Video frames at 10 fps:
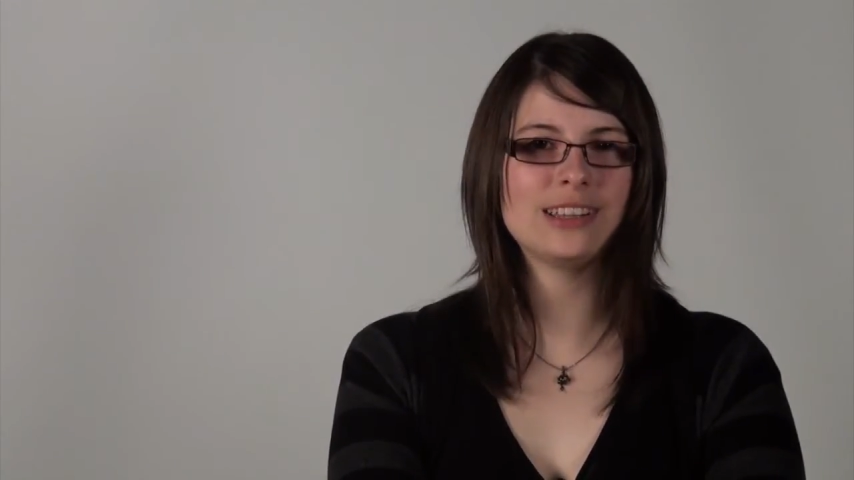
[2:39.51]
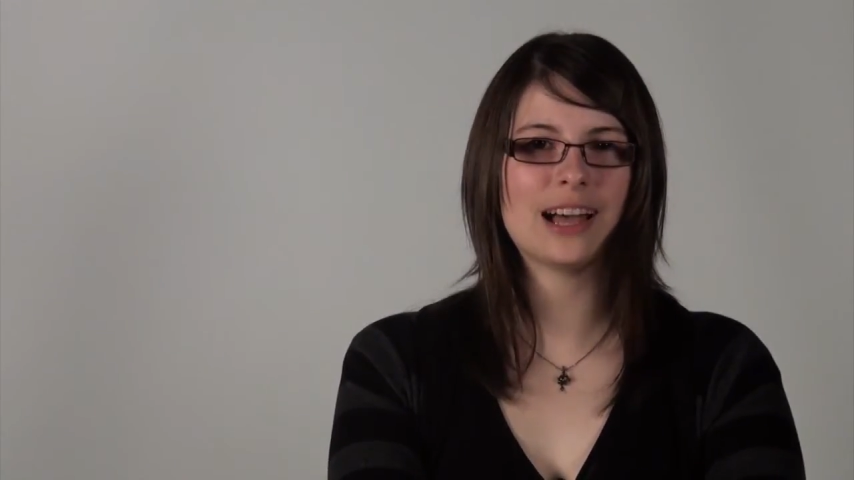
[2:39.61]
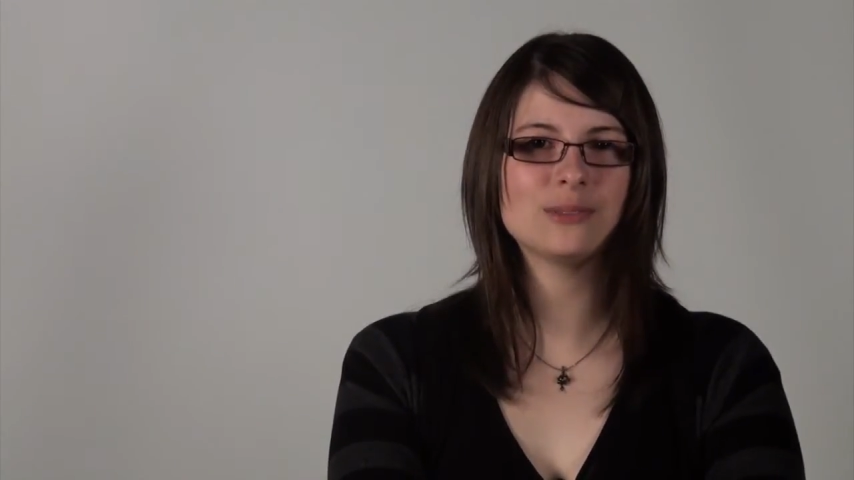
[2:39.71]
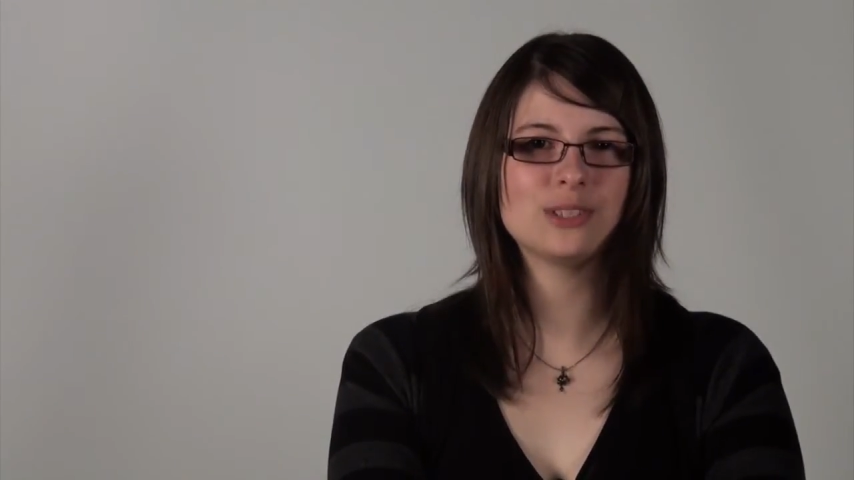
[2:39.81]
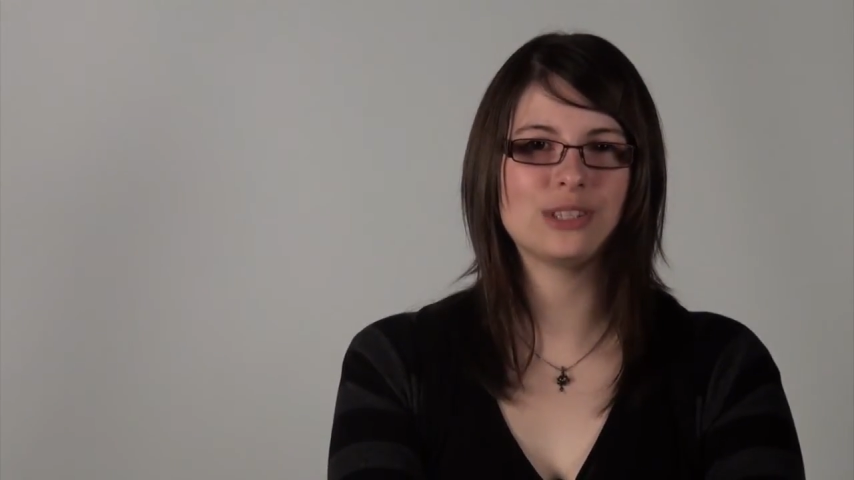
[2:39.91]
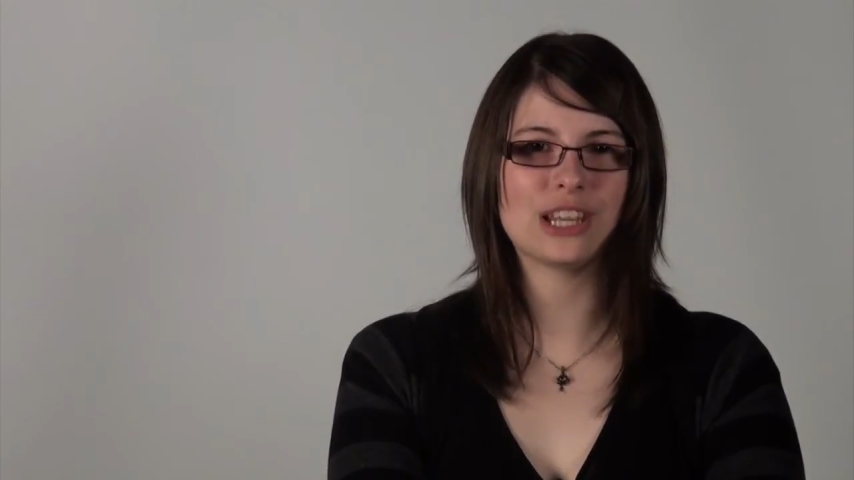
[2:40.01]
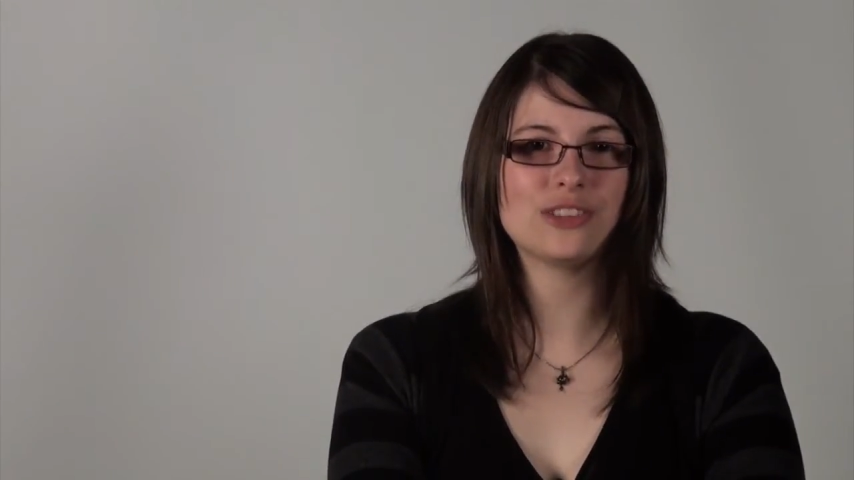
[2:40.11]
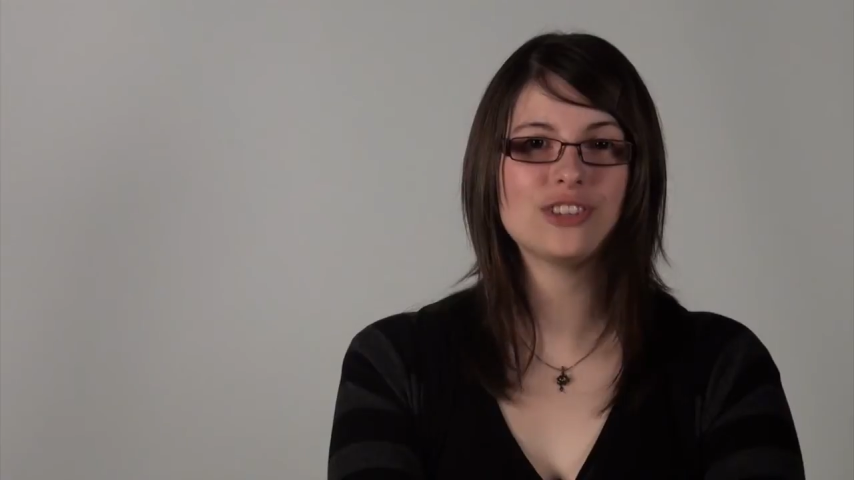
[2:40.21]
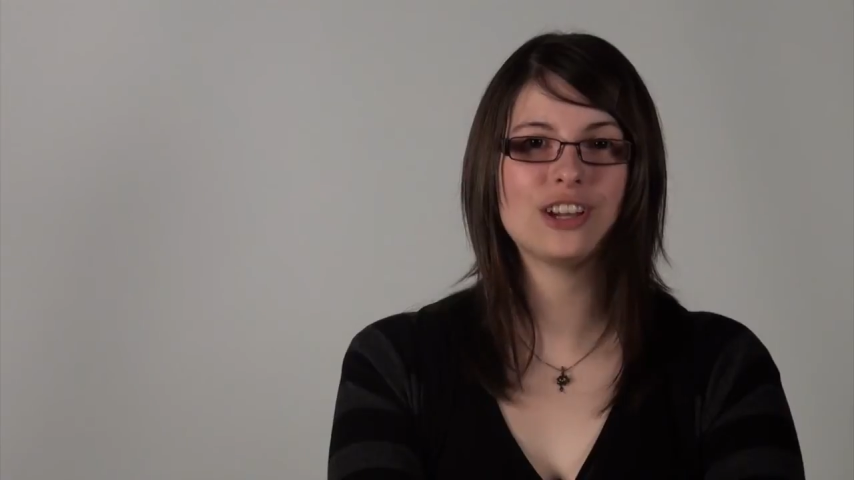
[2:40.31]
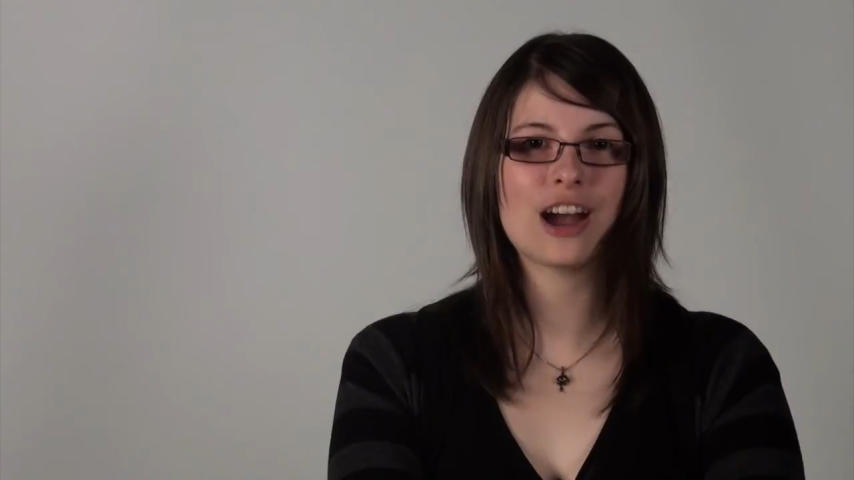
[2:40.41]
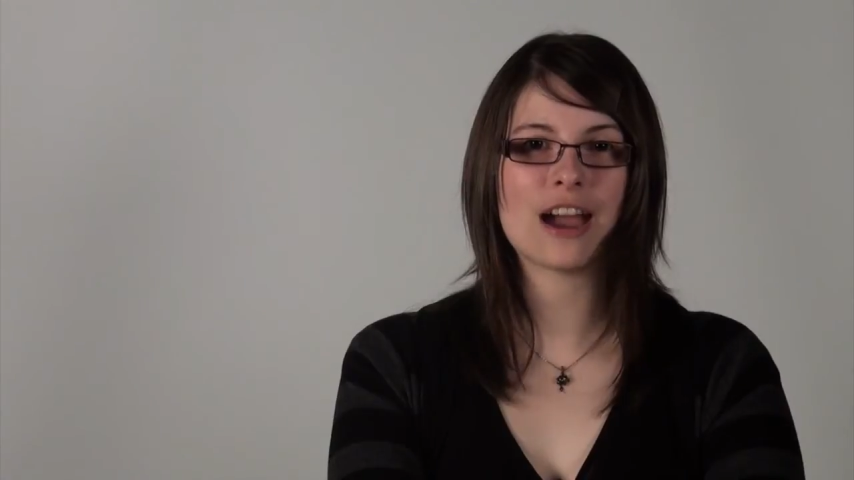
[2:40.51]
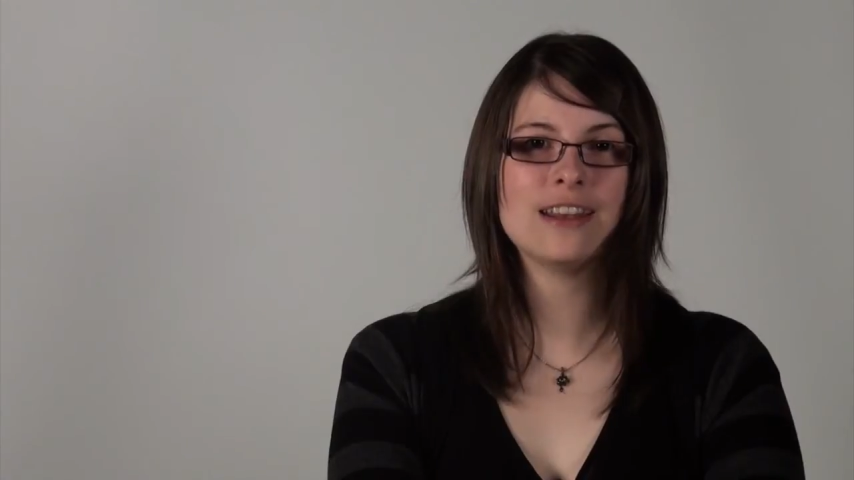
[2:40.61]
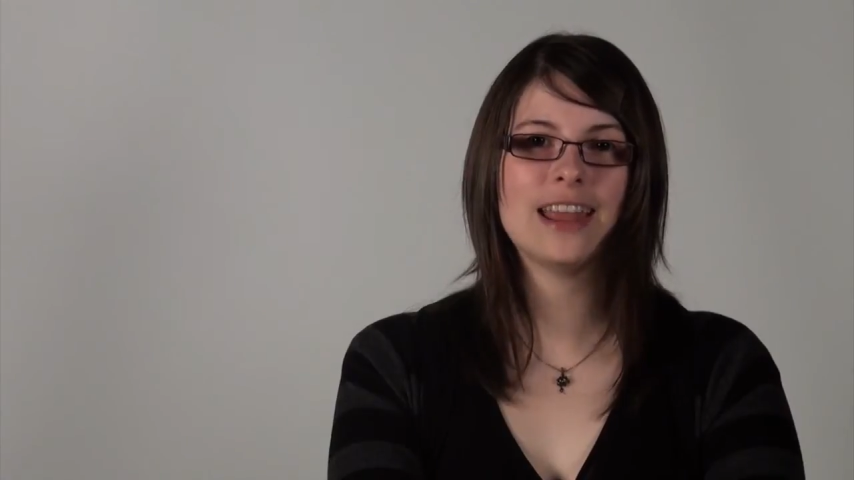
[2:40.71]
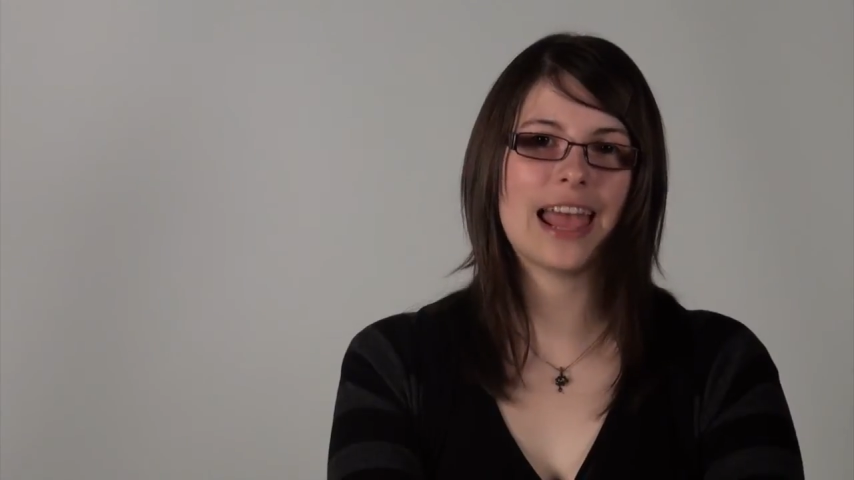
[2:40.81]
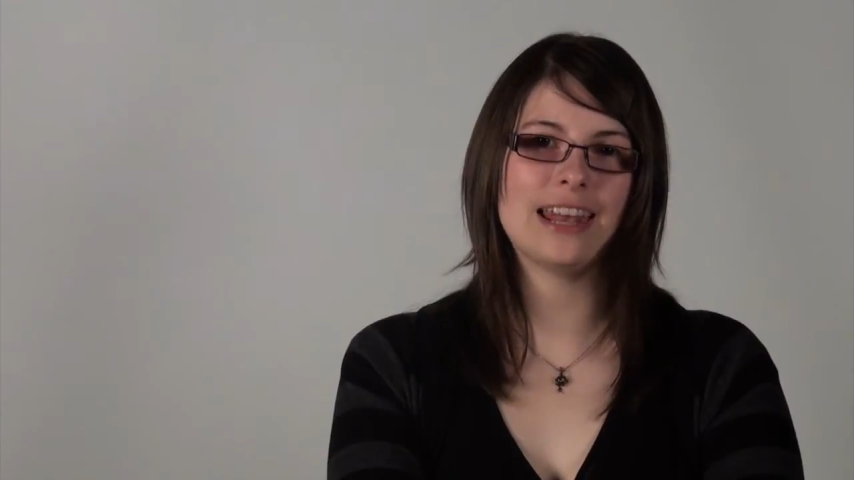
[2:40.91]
allowed to touch the card,